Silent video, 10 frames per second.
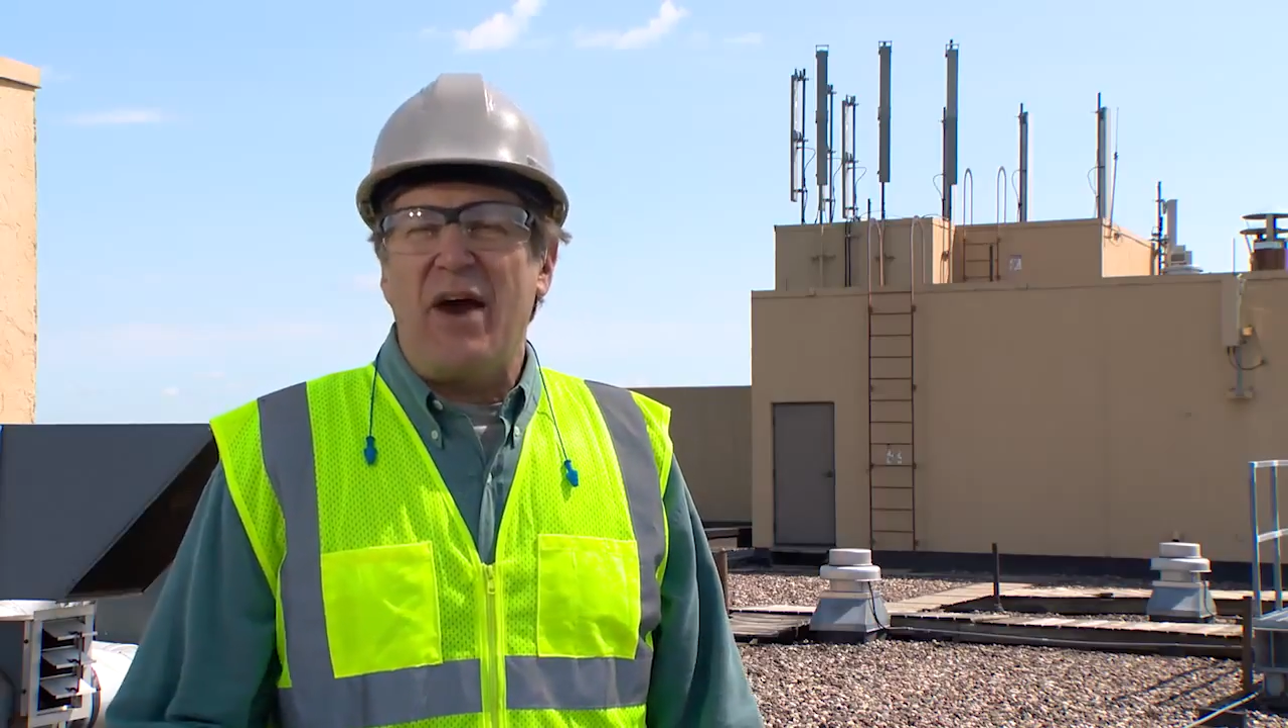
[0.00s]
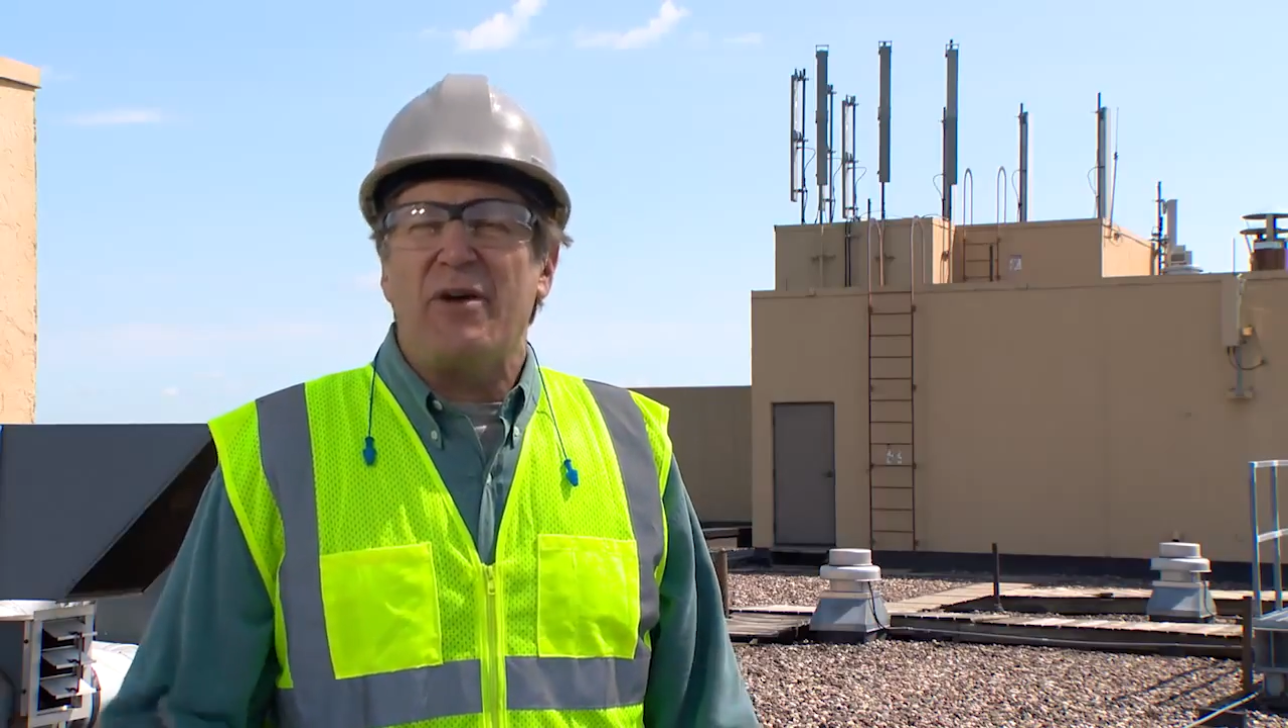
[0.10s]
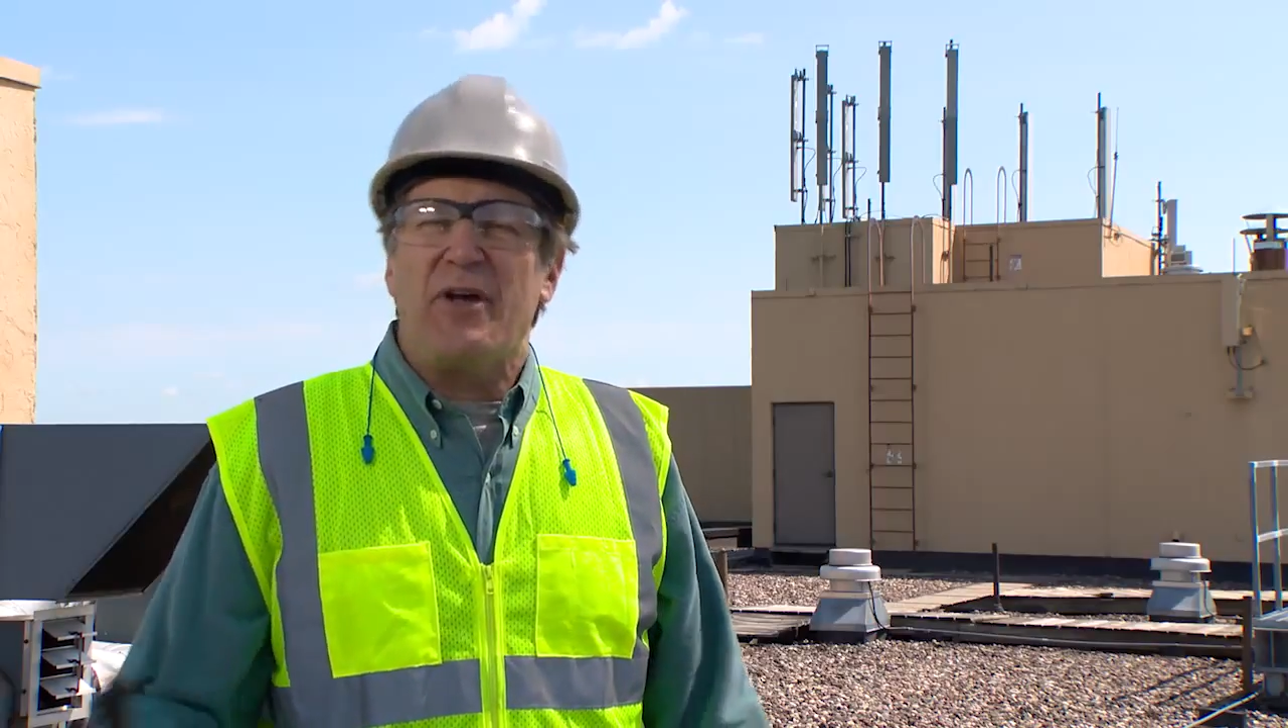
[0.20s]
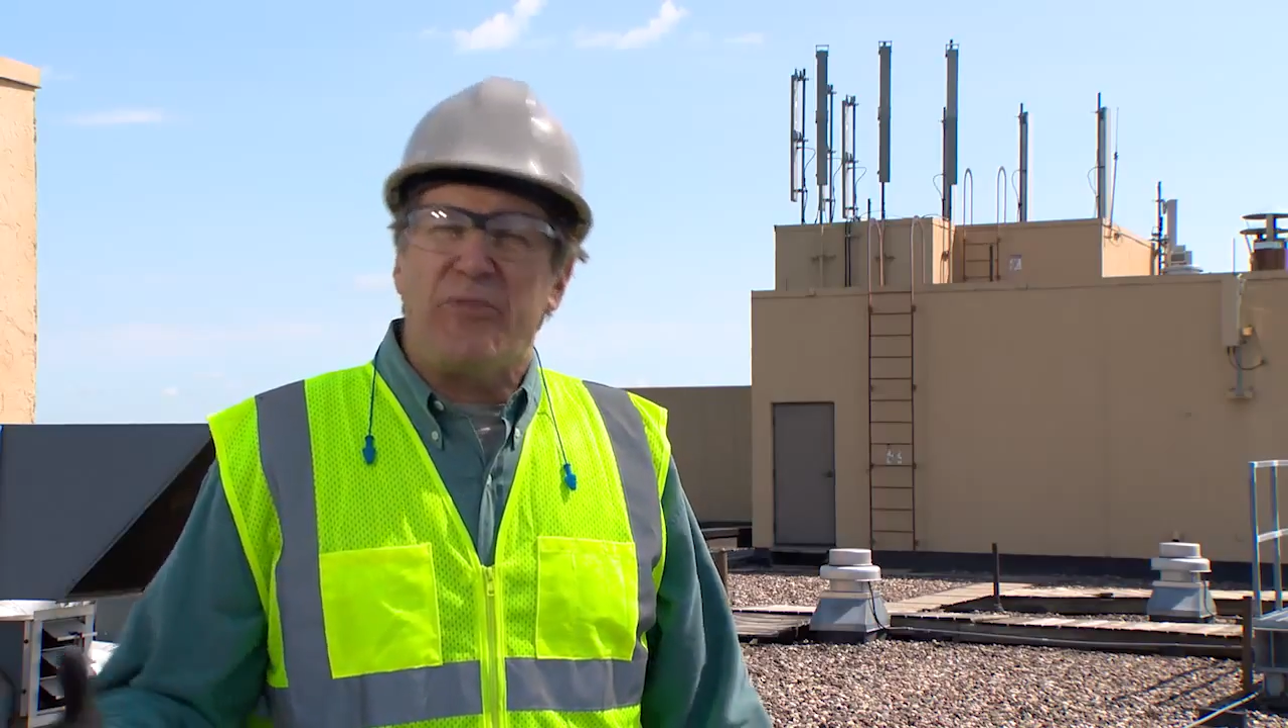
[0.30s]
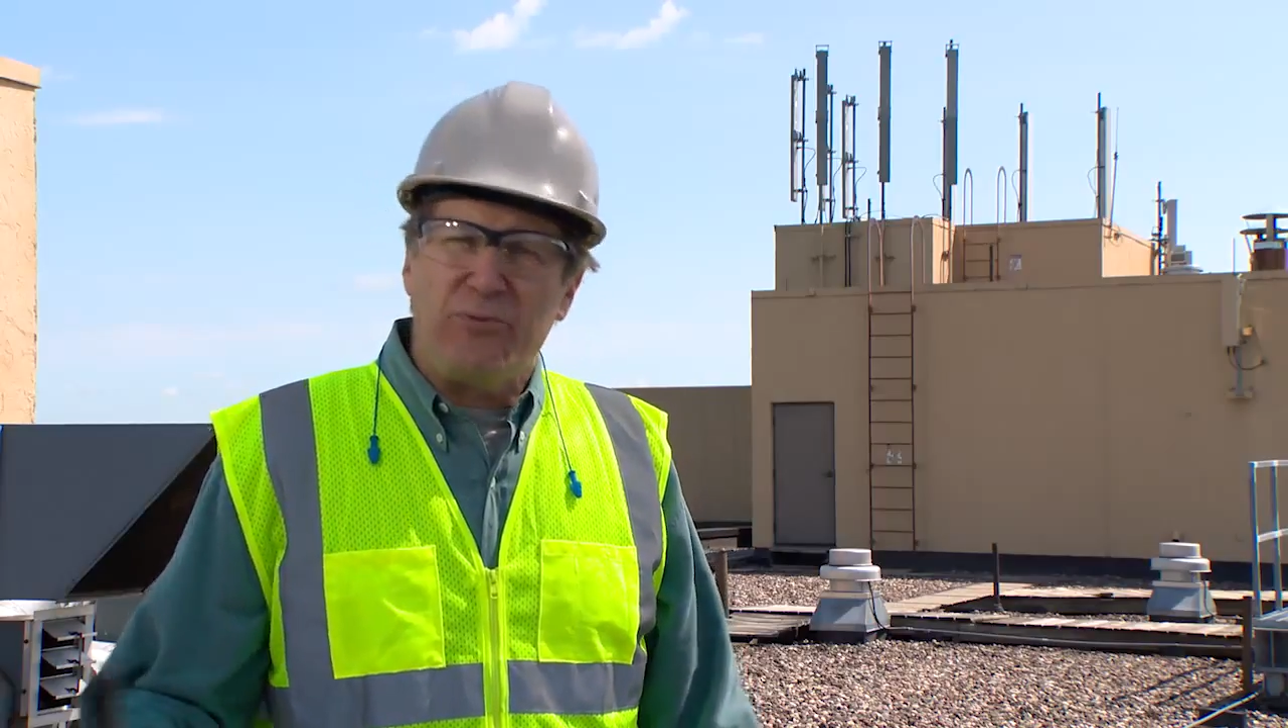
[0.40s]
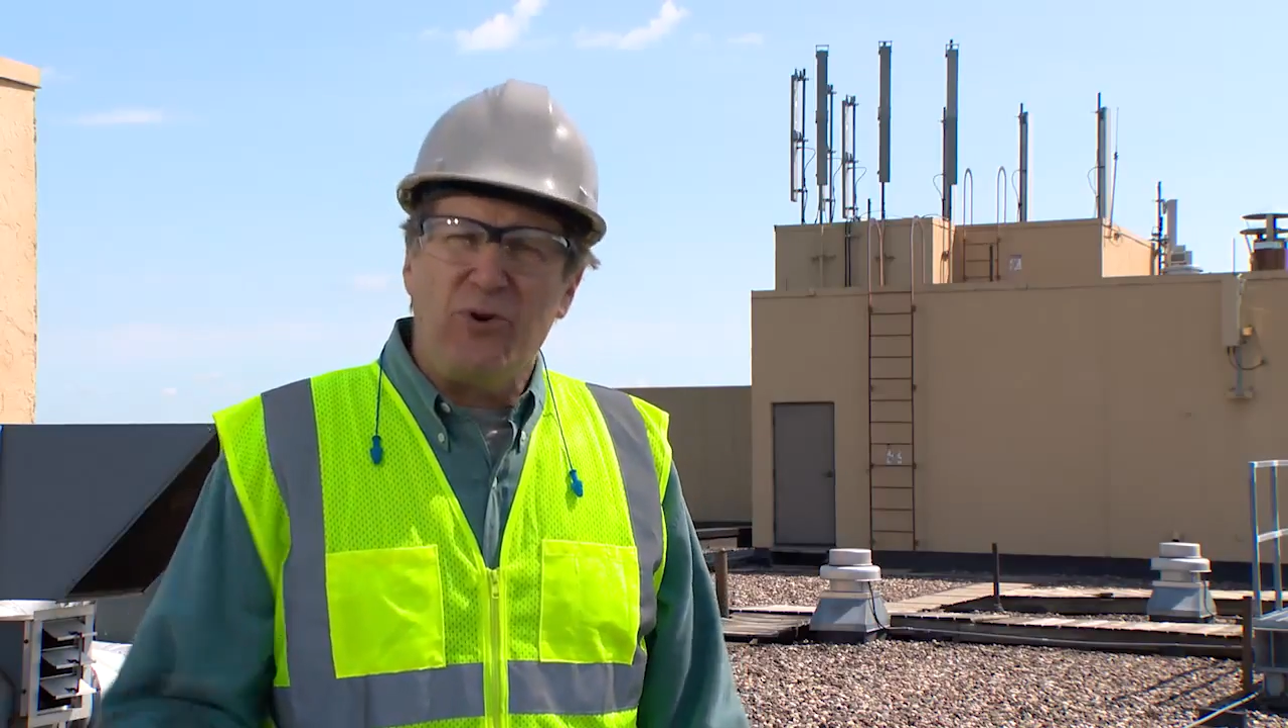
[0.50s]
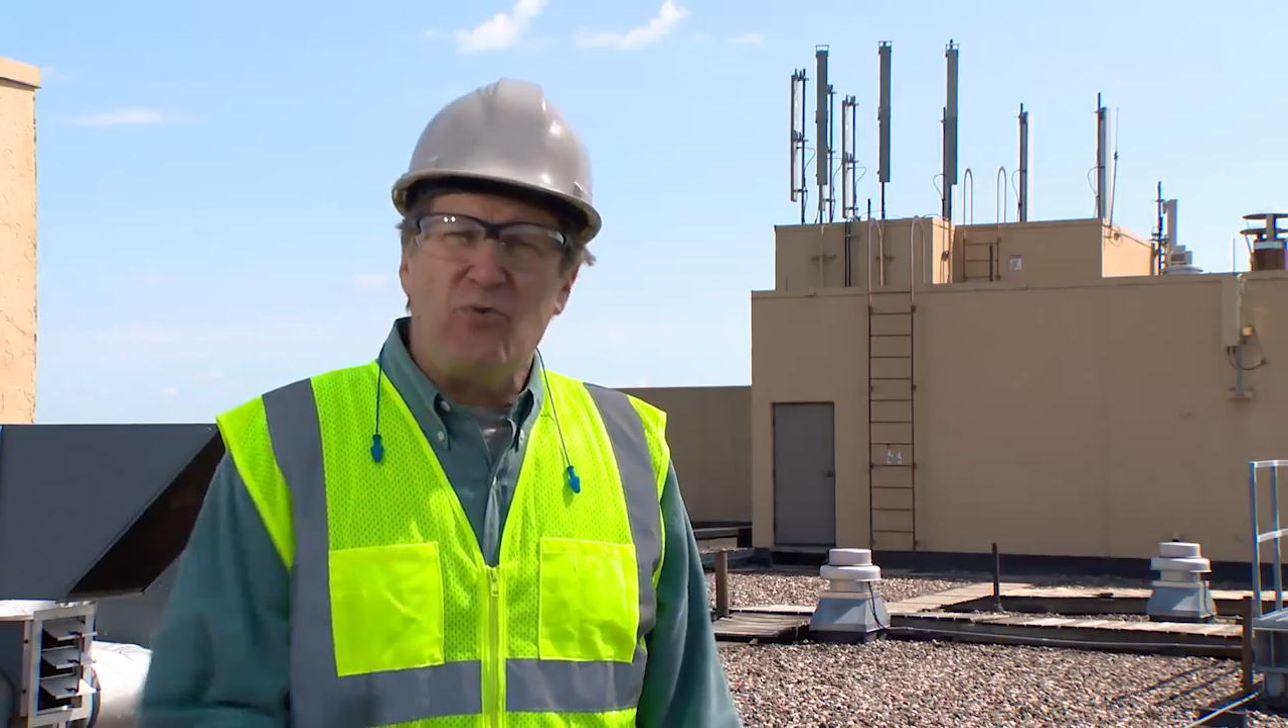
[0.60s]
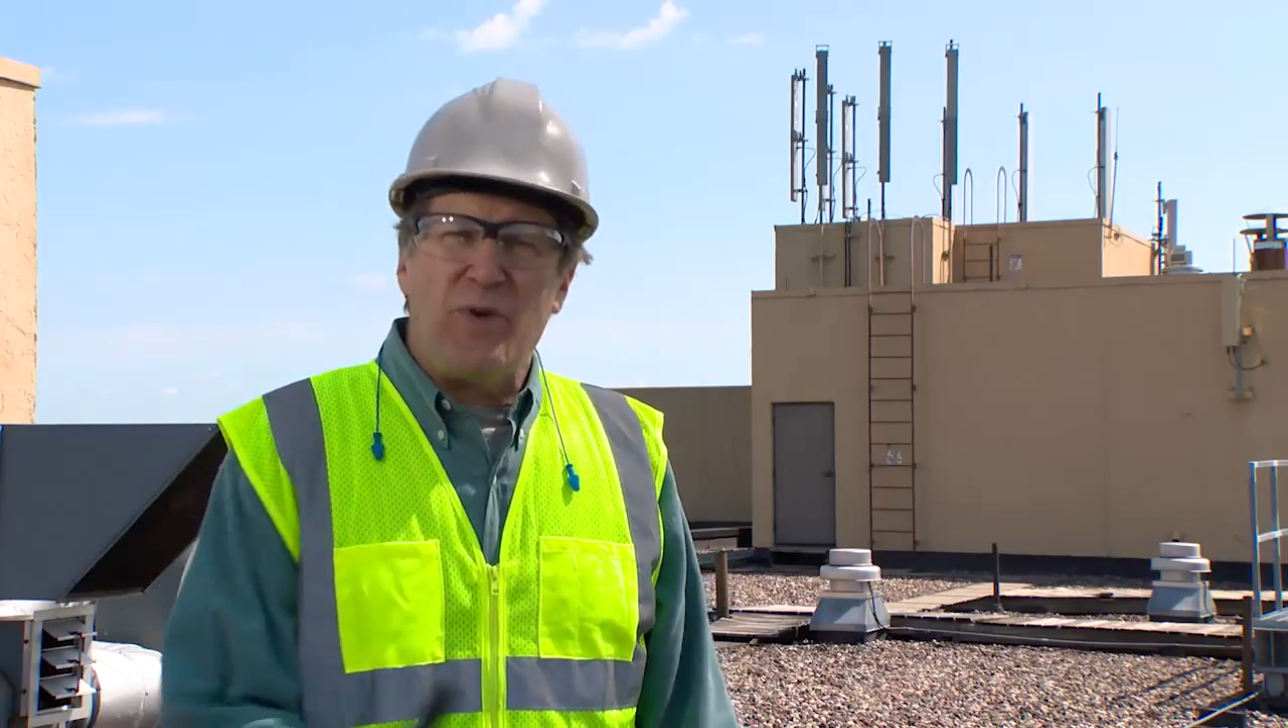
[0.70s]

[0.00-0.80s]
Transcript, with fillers: area through